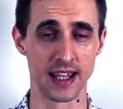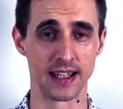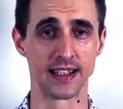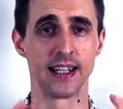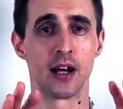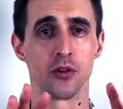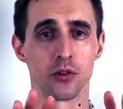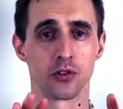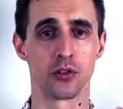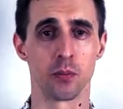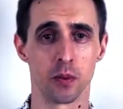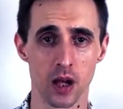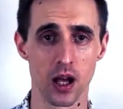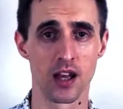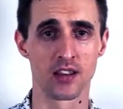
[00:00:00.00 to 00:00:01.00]
now your
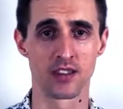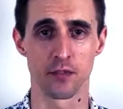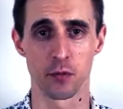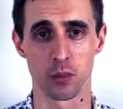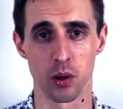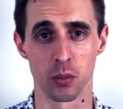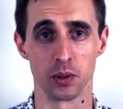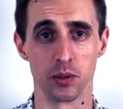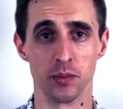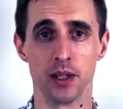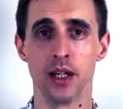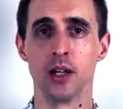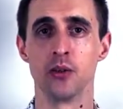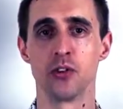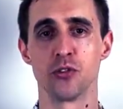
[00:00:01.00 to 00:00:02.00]
suppliers have a problem,
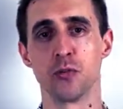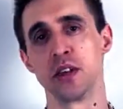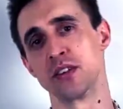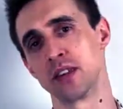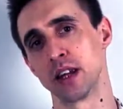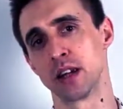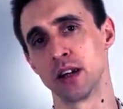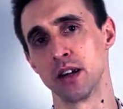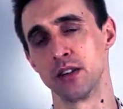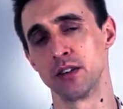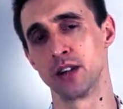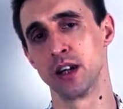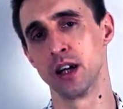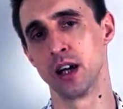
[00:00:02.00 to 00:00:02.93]
which means they can't